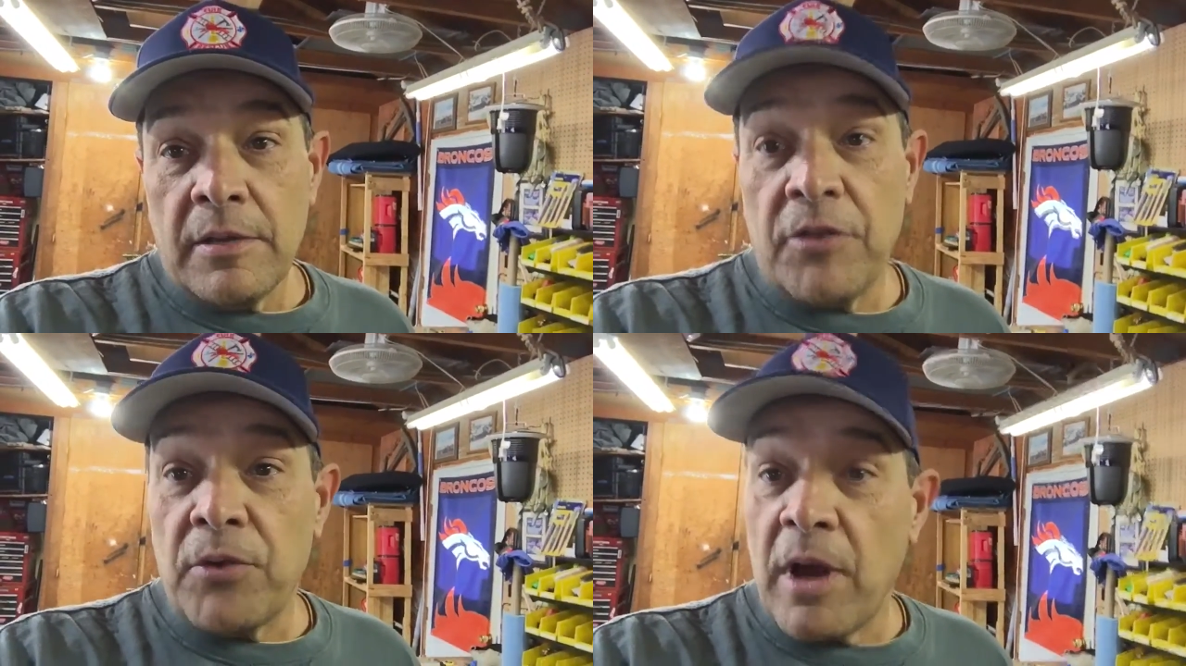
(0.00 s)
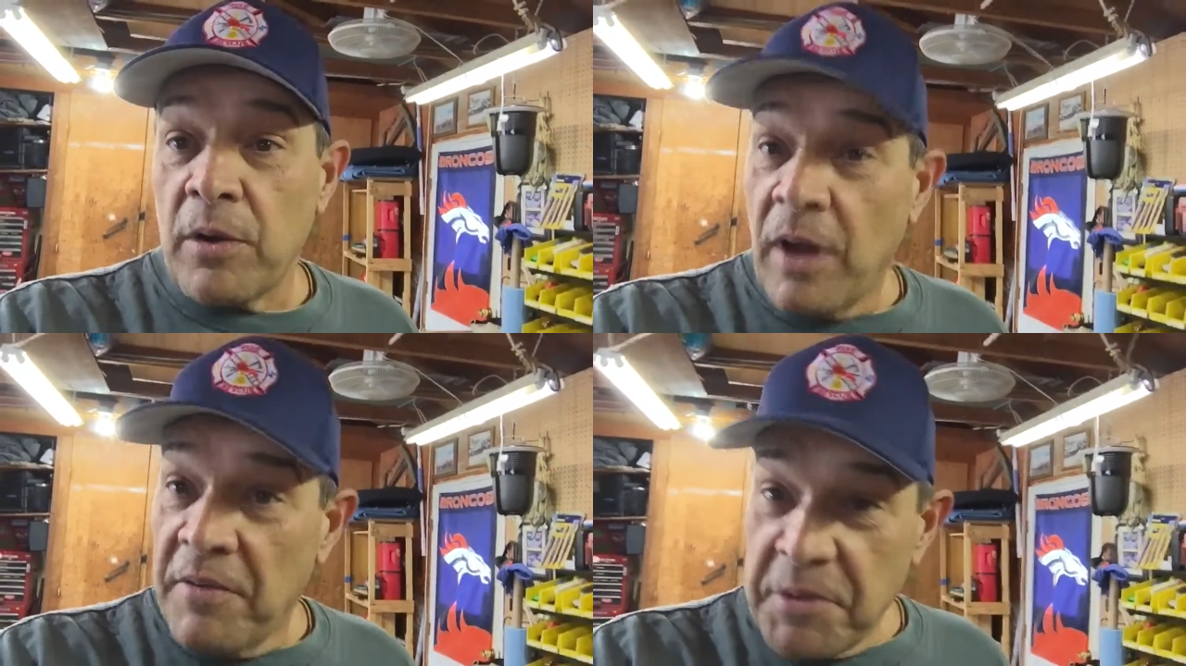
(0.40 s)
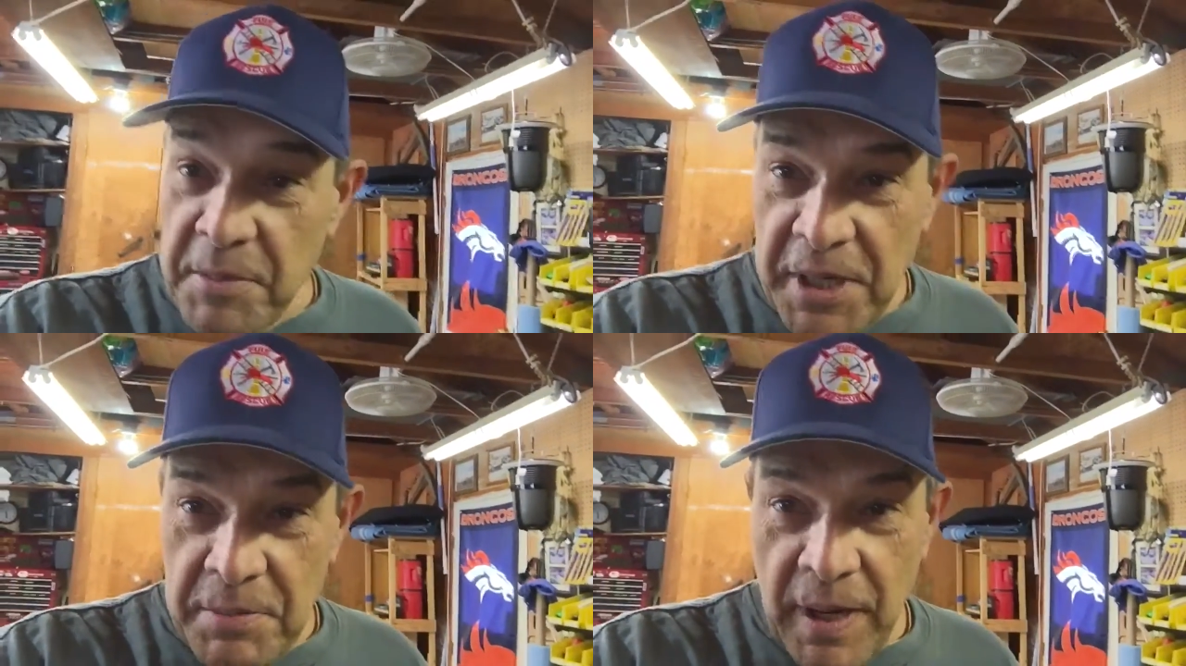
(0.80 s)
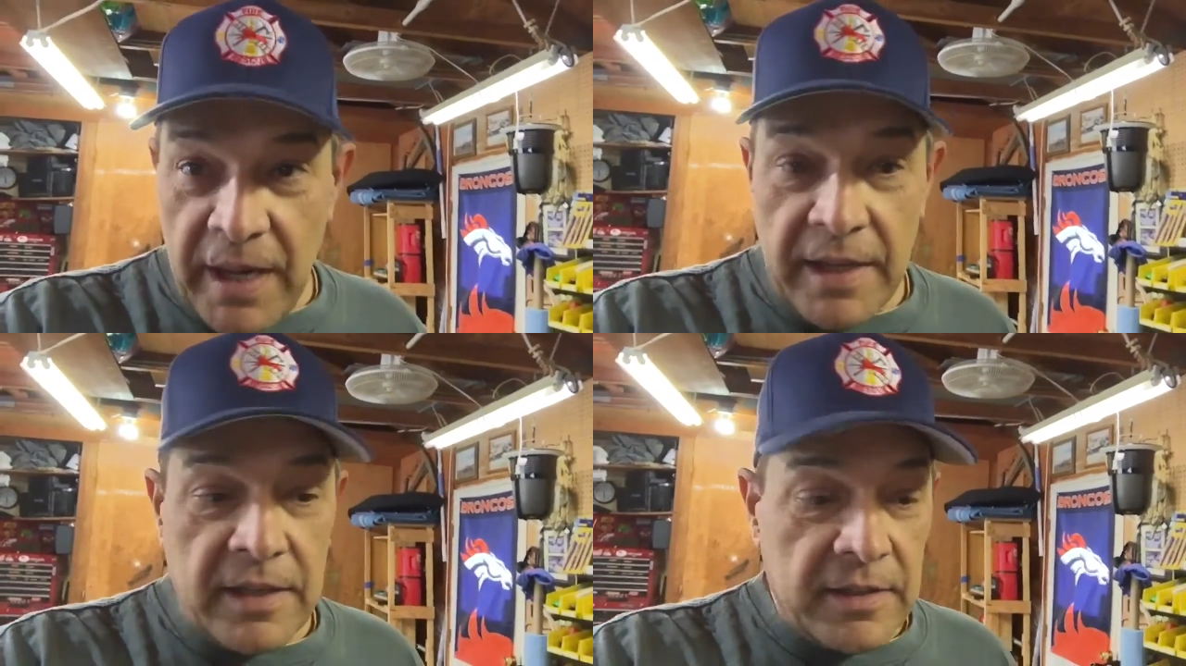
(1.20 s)
throttle off the mini
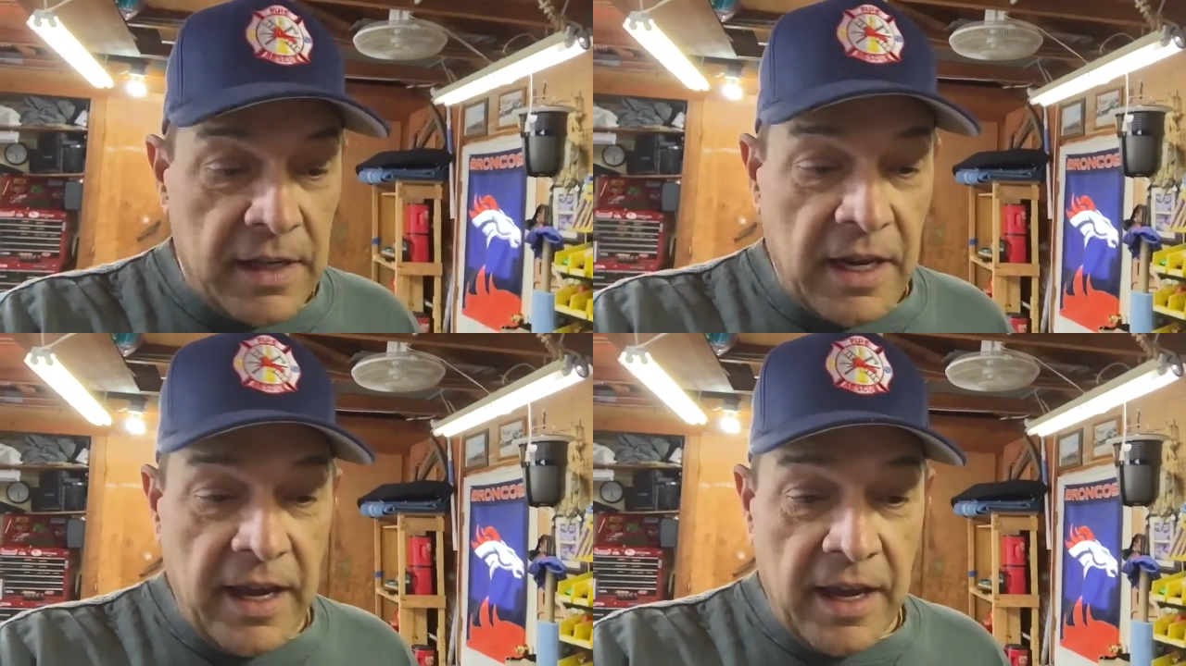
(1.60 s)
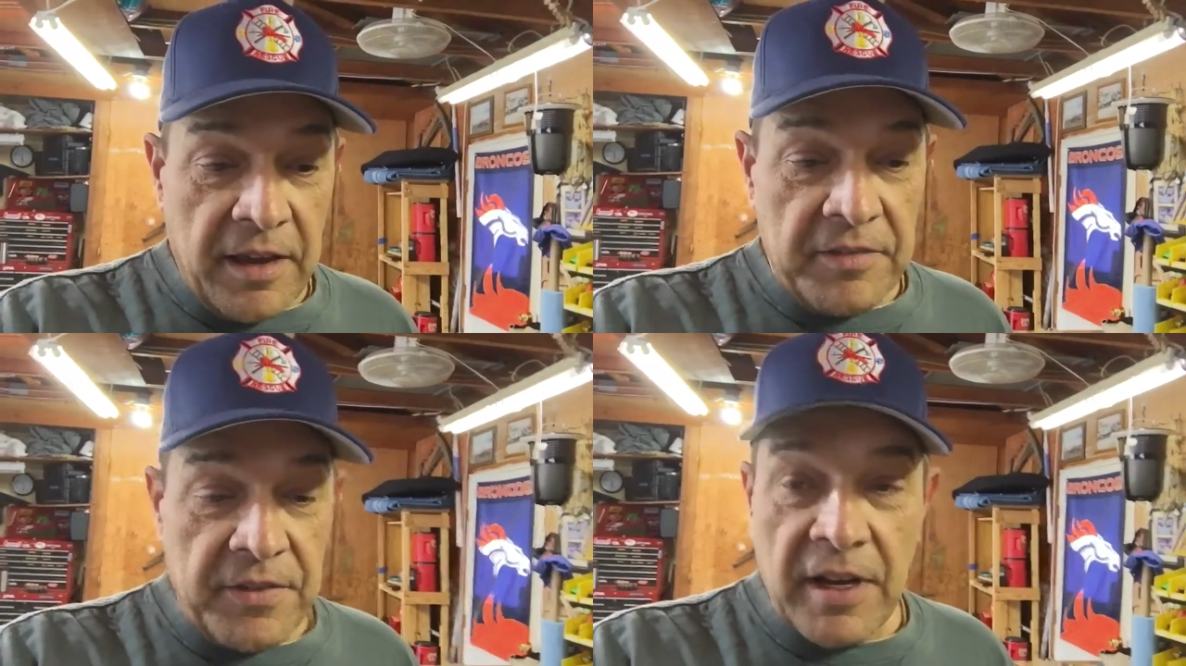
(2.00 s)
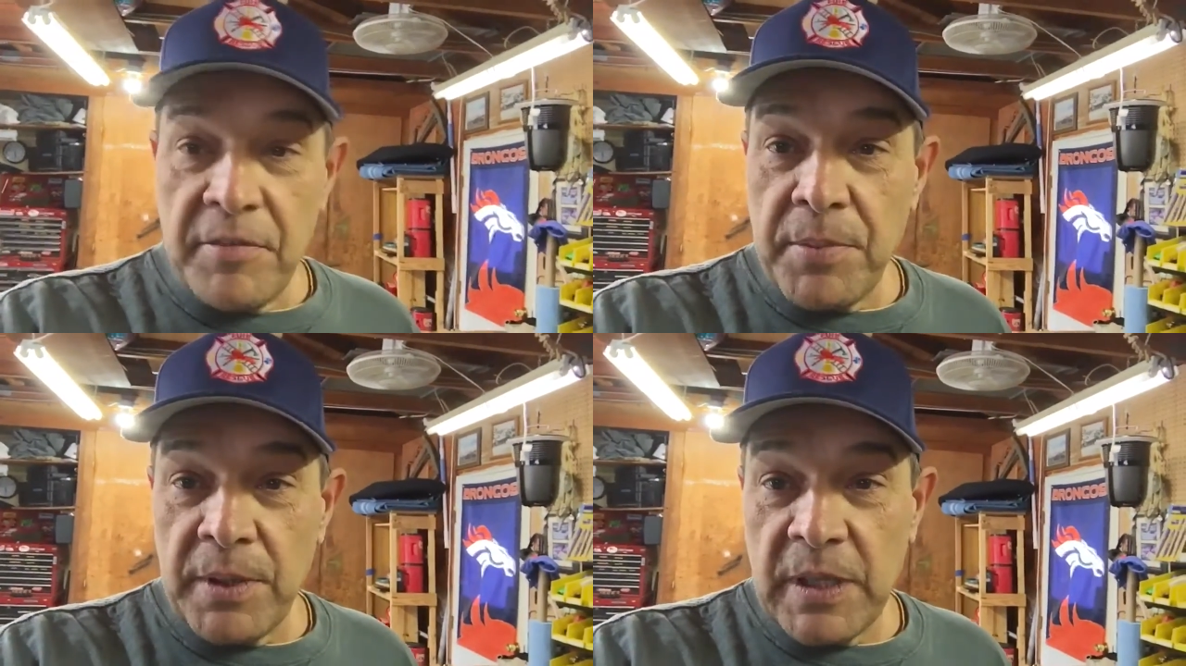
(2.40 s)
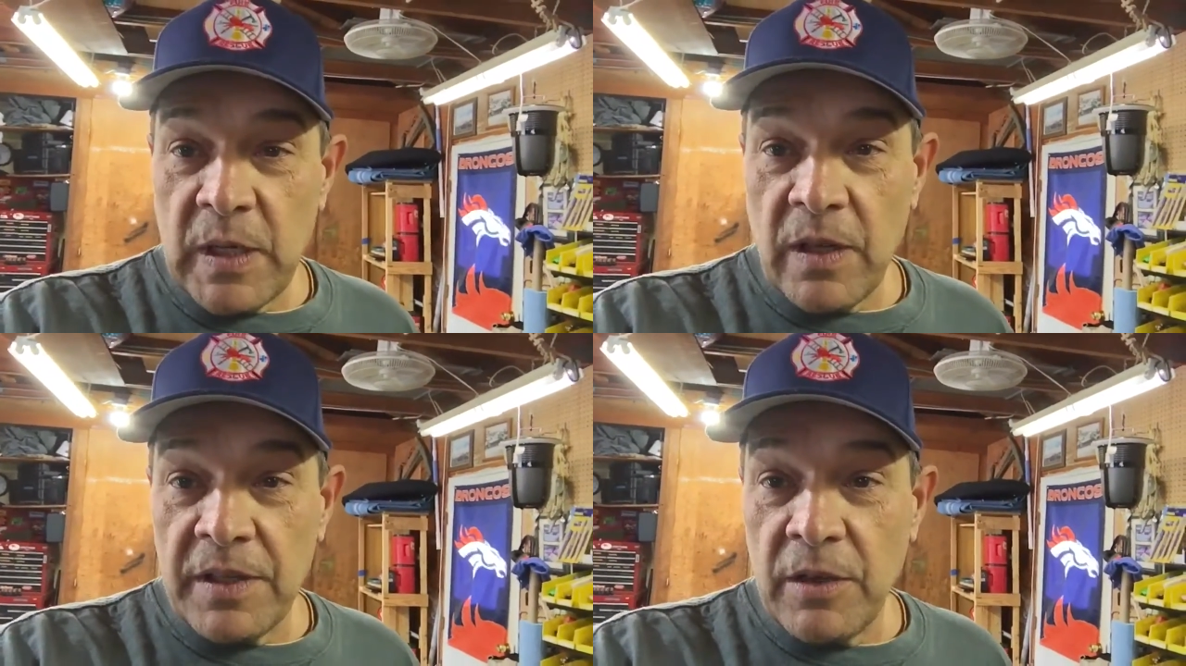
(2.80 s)
bike that I have, and I've put
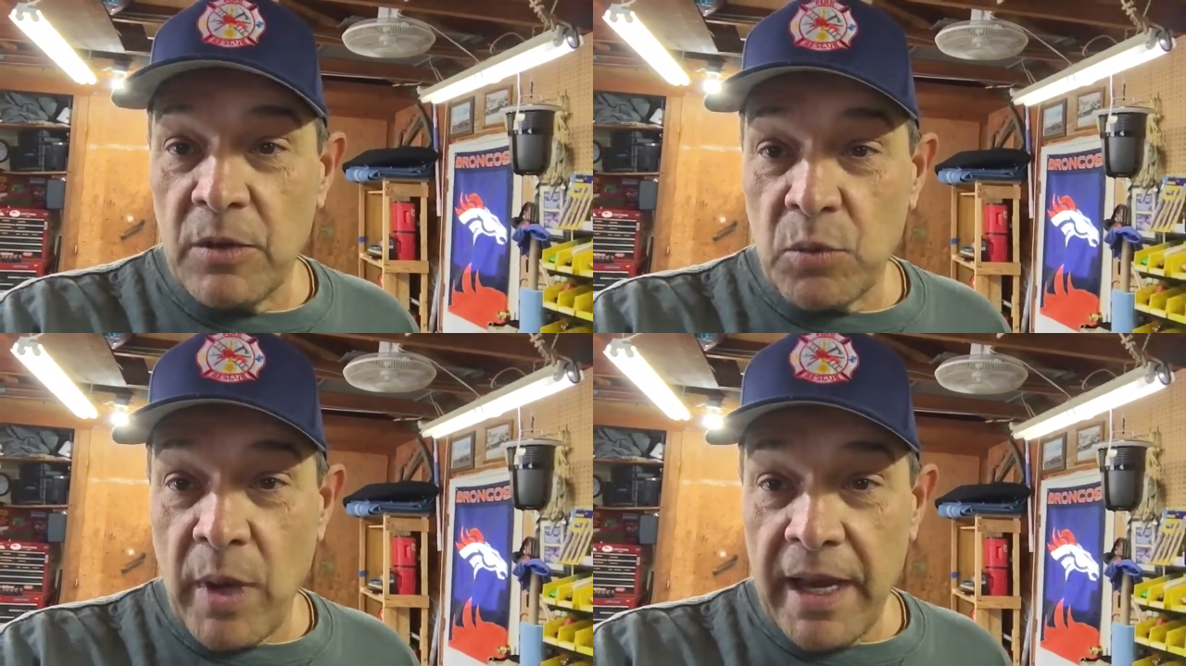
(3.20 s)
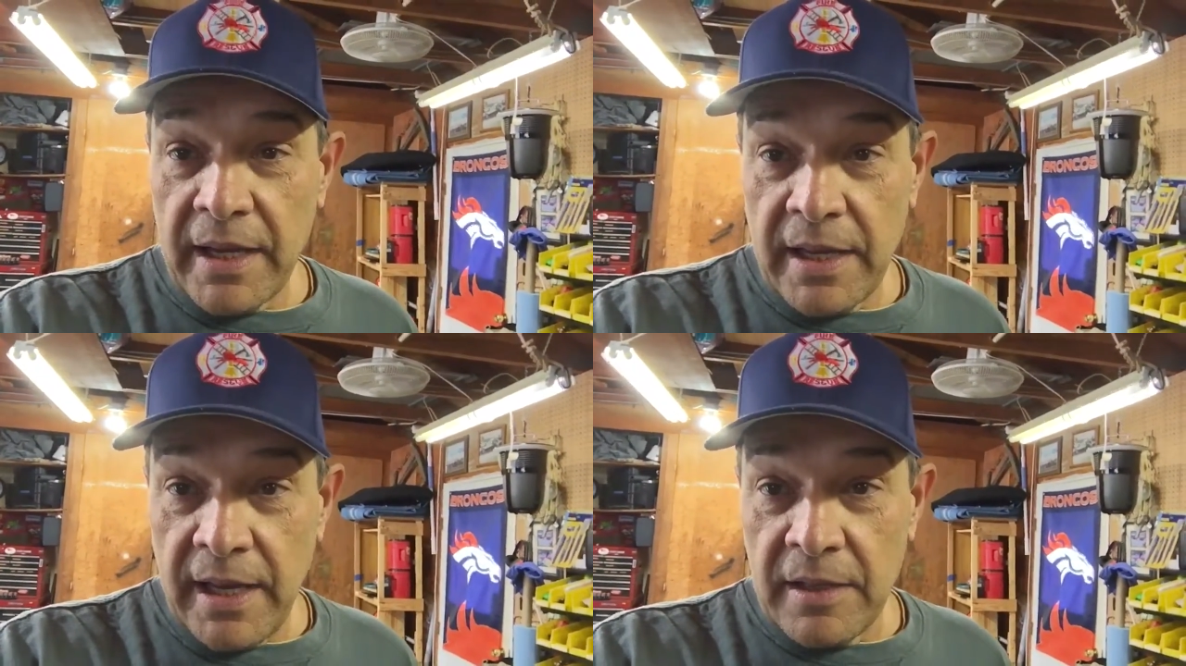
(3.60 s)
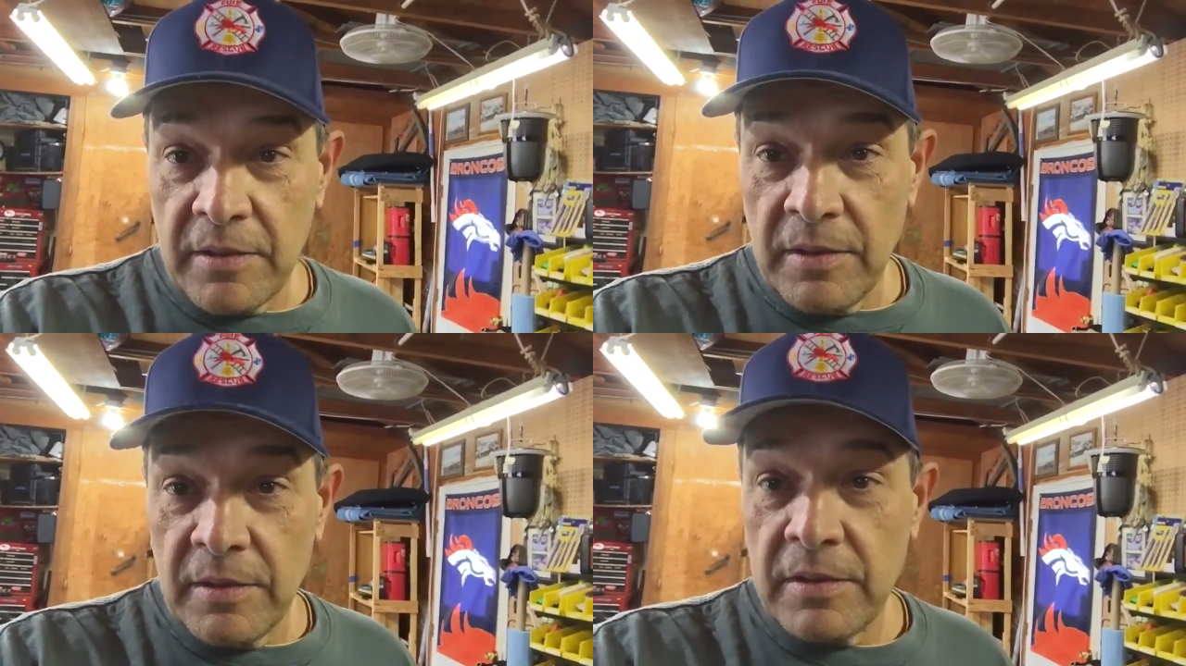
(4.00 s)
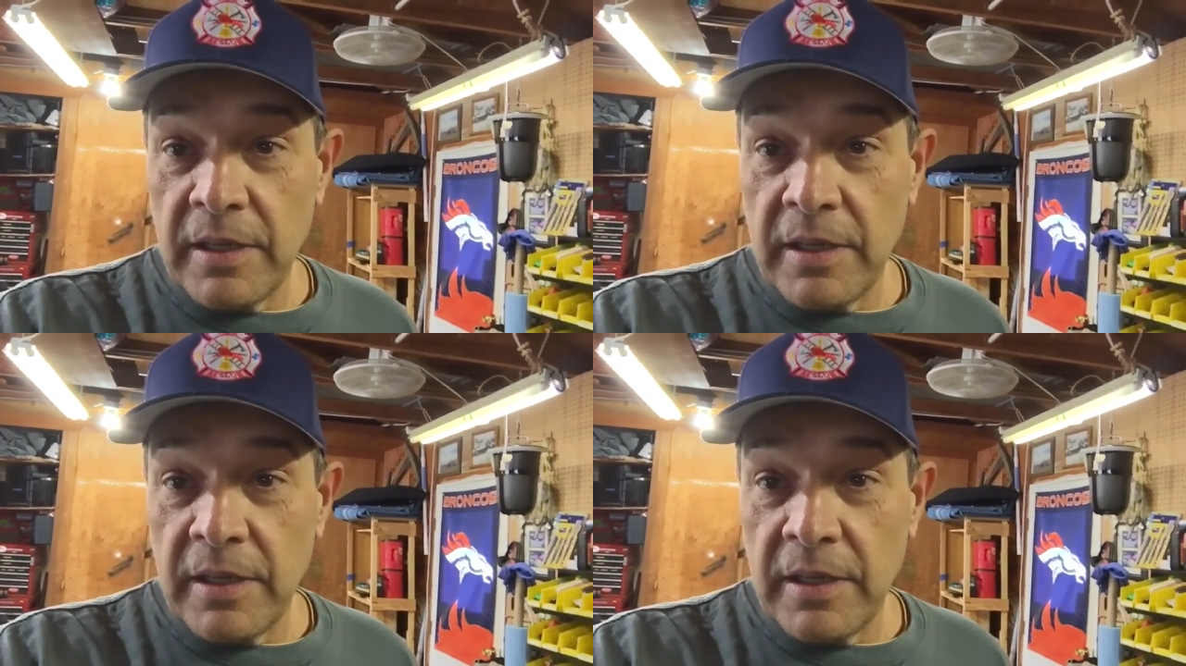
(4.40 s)
that on the old wagon handle,